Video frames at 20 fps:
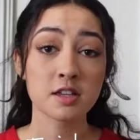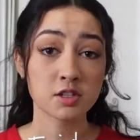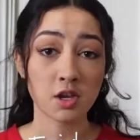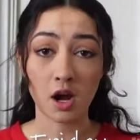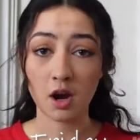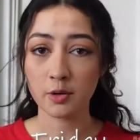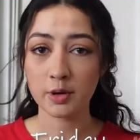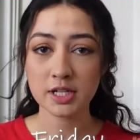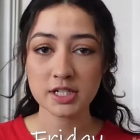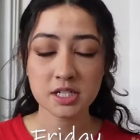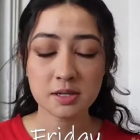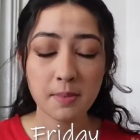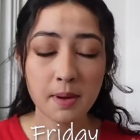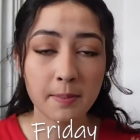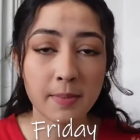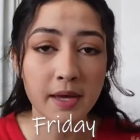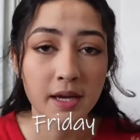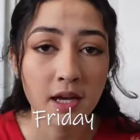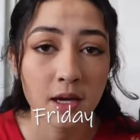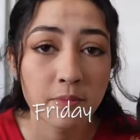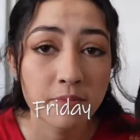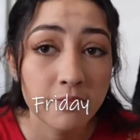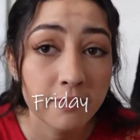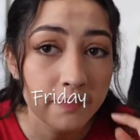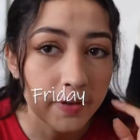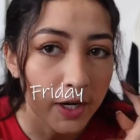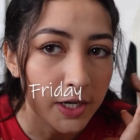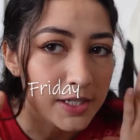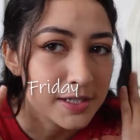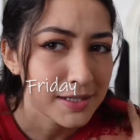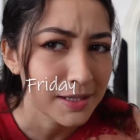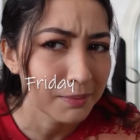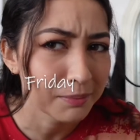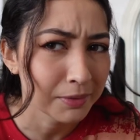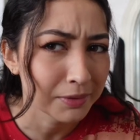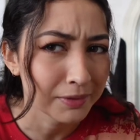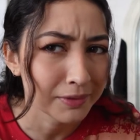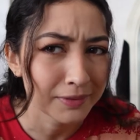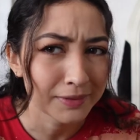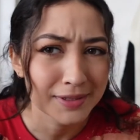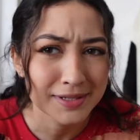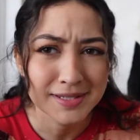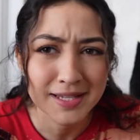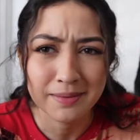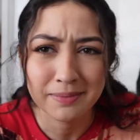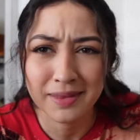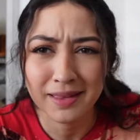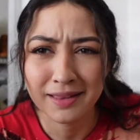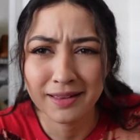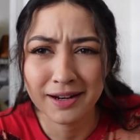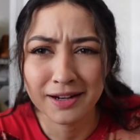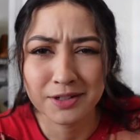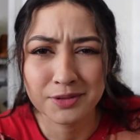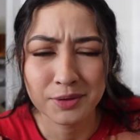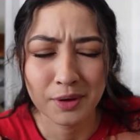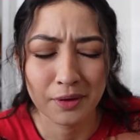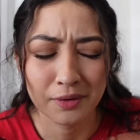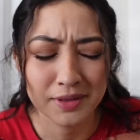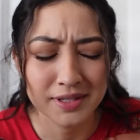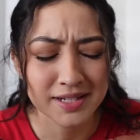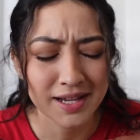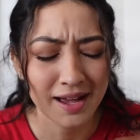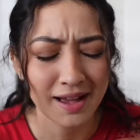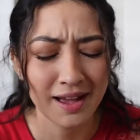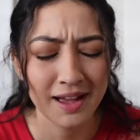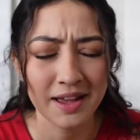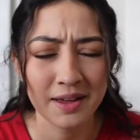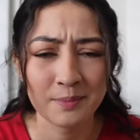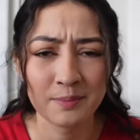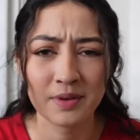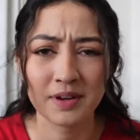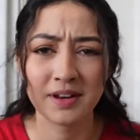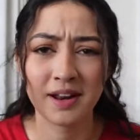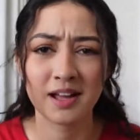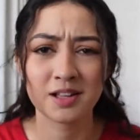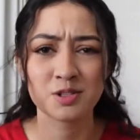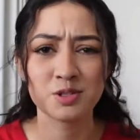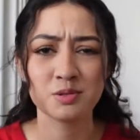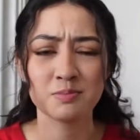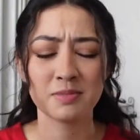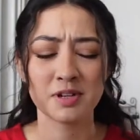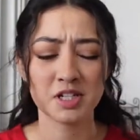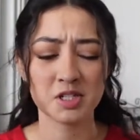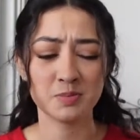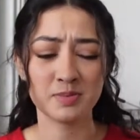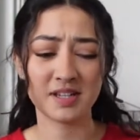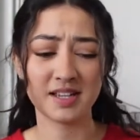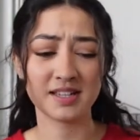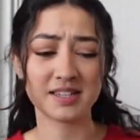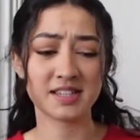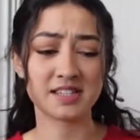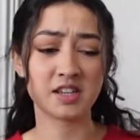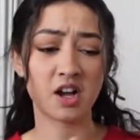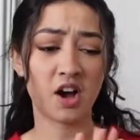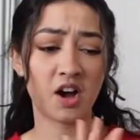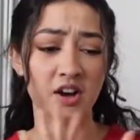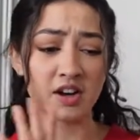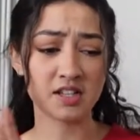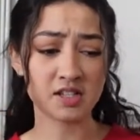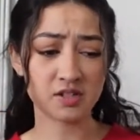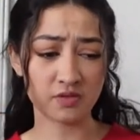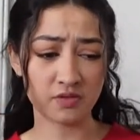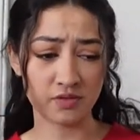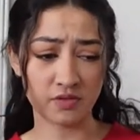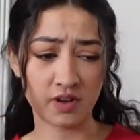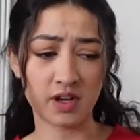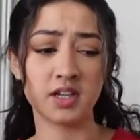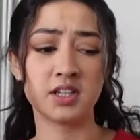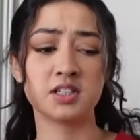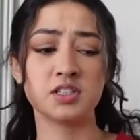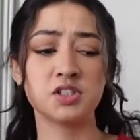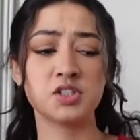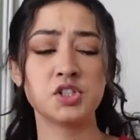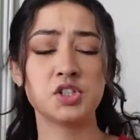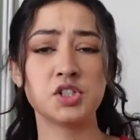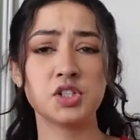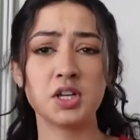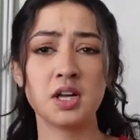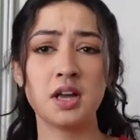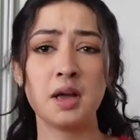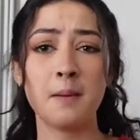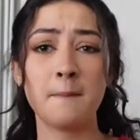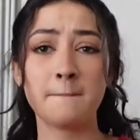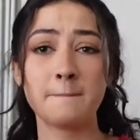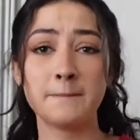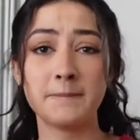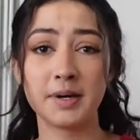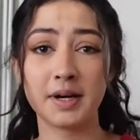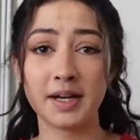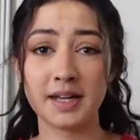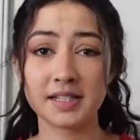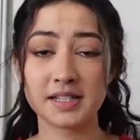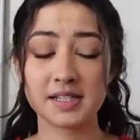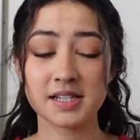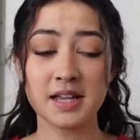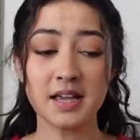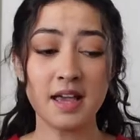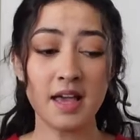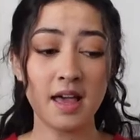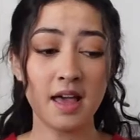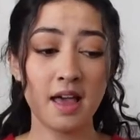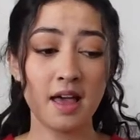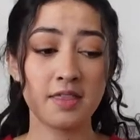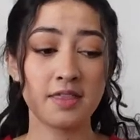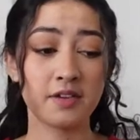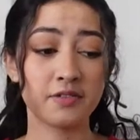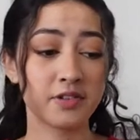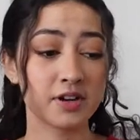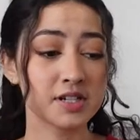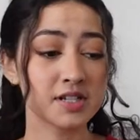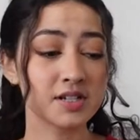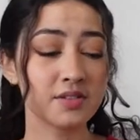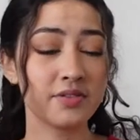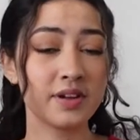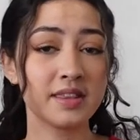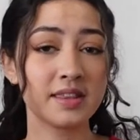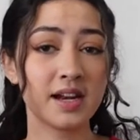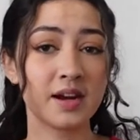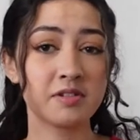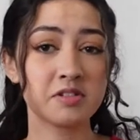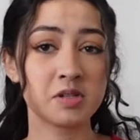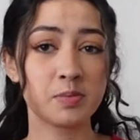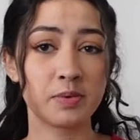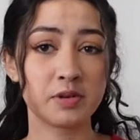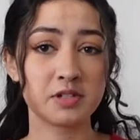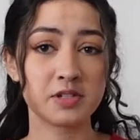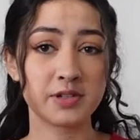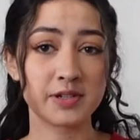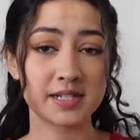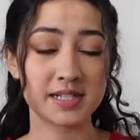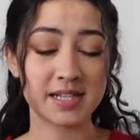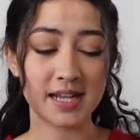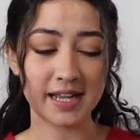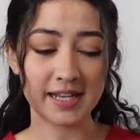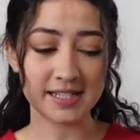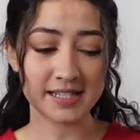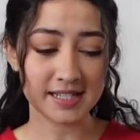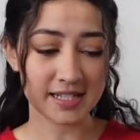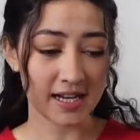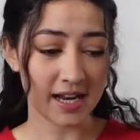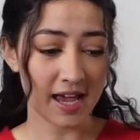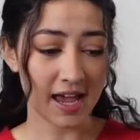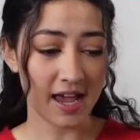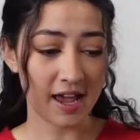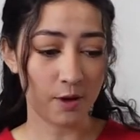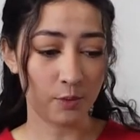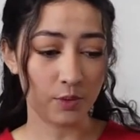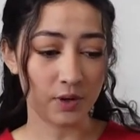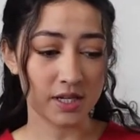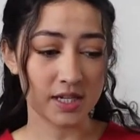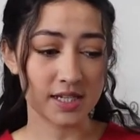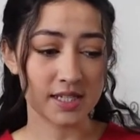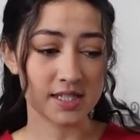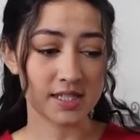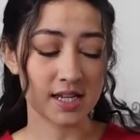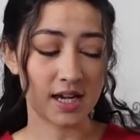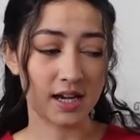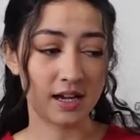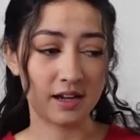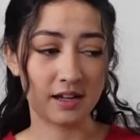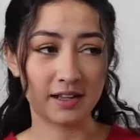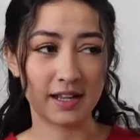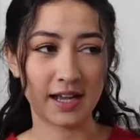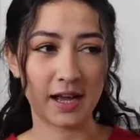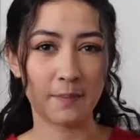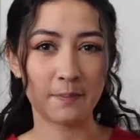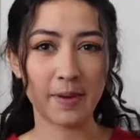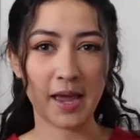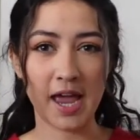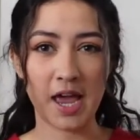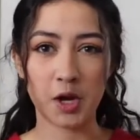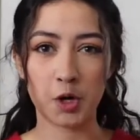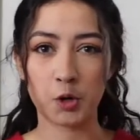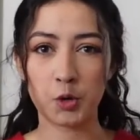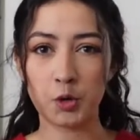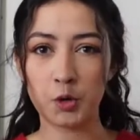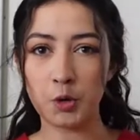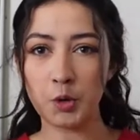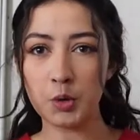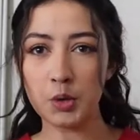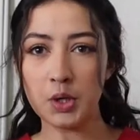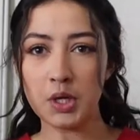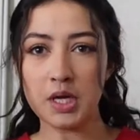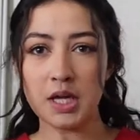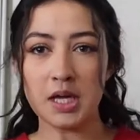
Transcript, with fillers: So I already did my makeup, very simple, the same thing that I do all the time, not too much because it's hot as fudge, but the first event that I was supposed to attend today was uh, like a panel